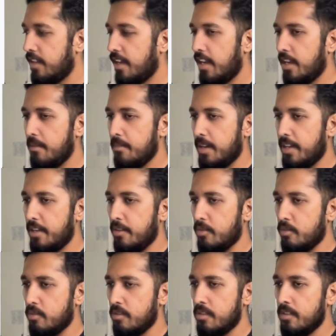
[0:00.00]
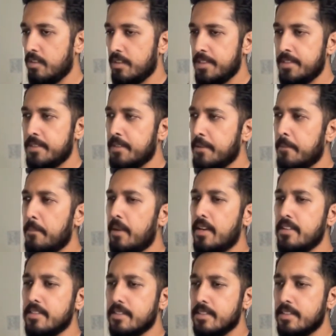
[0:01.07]
n by 2
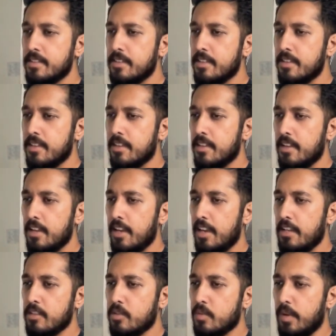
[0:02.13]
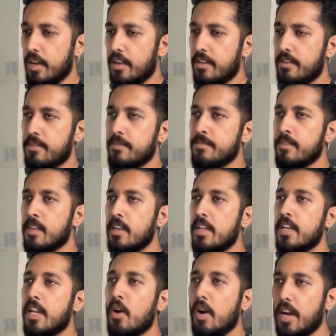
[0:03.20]
plus n square.
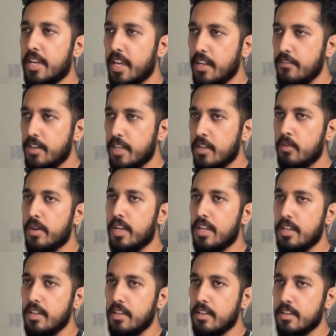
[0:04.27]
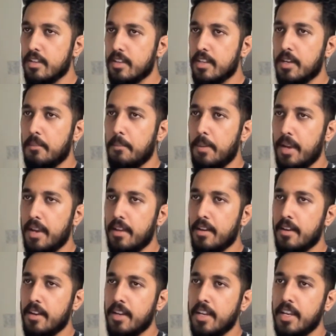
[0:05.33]
Now again, we can quickly compare
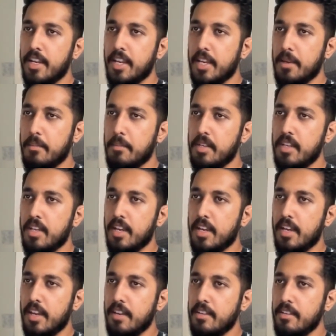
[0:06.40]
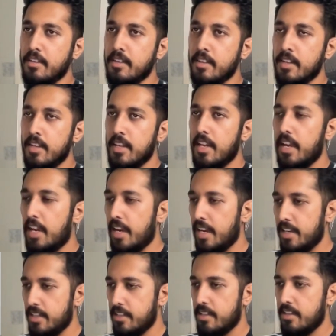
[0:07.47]
a, b and n,
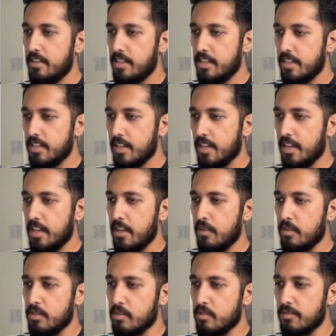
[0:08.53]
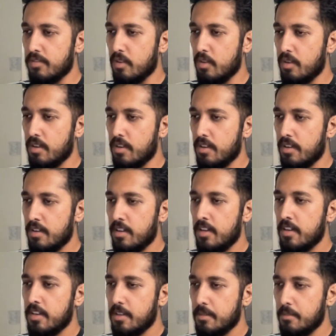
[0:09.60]
and here a equals to 4,
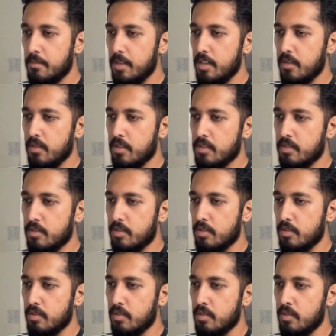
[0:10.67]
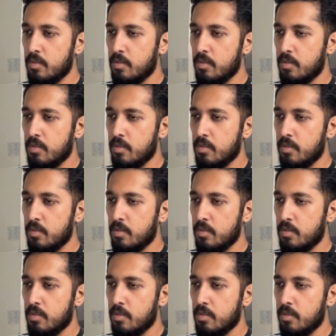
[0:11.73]
b equals to 2,